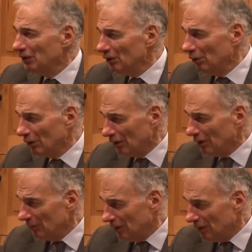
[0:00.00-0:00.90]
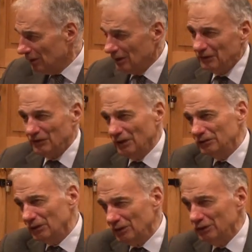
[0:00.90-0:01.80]
to the hood ornament and I said
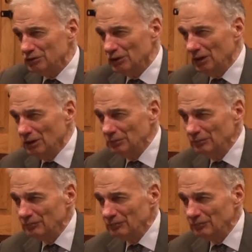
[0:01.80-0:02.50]
to the engineer,